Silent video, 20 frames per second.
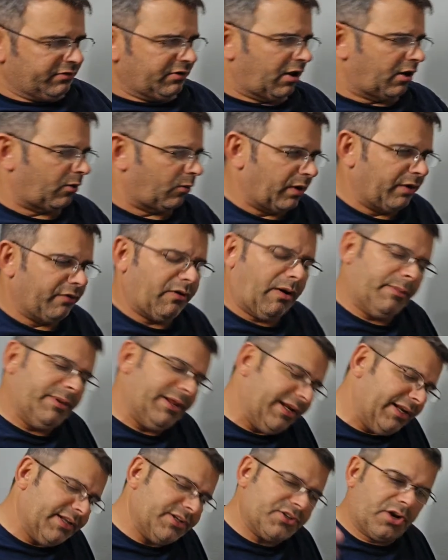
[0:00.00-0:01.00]
on a river. I mean,
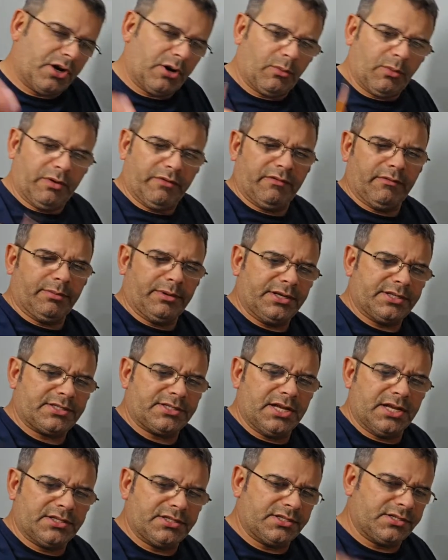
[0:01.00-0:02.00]
it is on a river, but it's
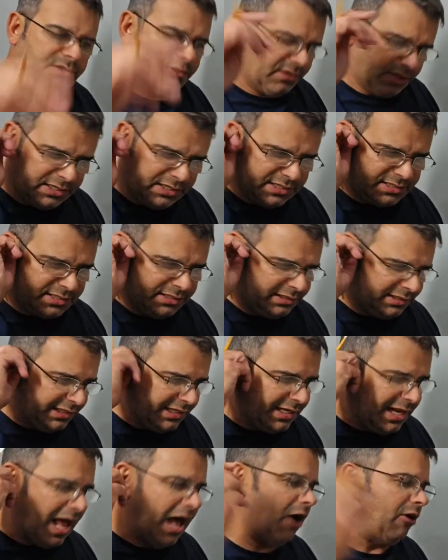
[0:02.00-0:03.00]
not. It doesn't
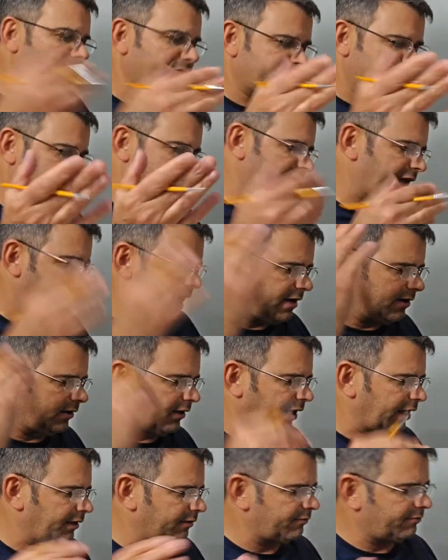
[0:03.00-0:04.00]
lead out. So they had to
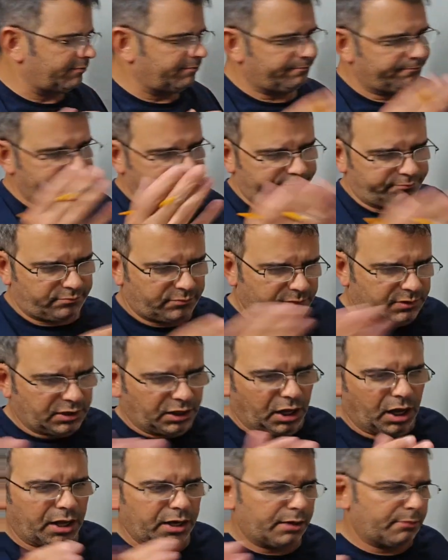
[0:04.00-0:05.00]
like cut it